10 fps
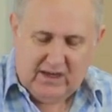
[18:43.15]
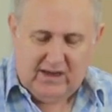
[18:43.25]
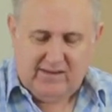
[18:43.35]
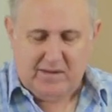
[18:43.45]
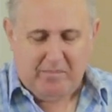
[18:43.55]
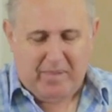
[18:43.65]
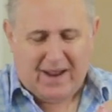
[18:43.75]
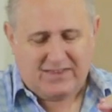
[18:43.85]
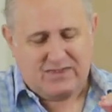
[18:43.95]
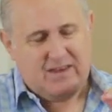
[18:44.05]
is
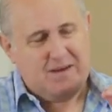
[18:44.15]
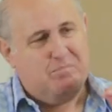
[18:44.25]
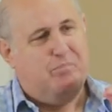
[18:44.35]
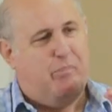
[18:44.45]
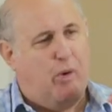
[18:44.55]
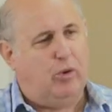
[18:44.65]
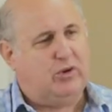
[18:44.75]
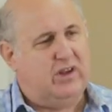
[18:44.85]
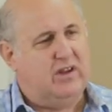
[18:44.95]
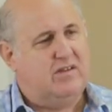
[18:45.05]
about the
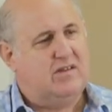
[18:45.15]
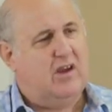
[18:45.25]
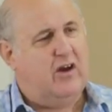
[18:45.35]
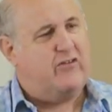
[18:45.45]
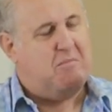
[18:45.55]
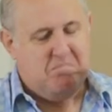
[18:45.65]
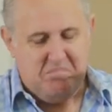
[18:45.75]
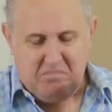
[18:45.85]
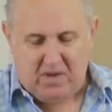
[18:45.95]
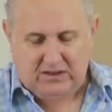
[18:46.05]
importance of a
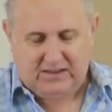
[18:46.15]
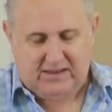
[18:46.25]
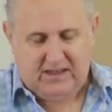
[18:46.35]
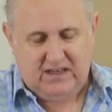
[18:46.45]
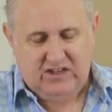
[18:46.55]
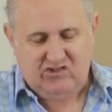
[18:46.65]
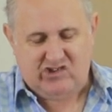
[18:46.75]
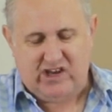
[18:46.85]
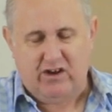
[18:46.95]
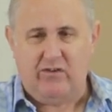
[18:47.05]

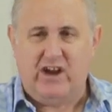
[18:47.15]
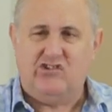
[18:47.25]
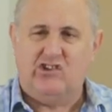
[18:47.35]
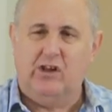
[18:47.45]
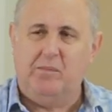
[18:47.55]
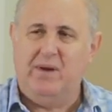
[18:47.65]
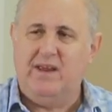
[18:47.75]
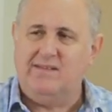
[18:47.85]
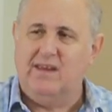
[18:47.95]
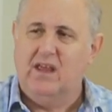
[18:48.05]
multi-generational
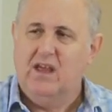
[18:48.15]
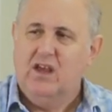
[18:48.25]
blessing.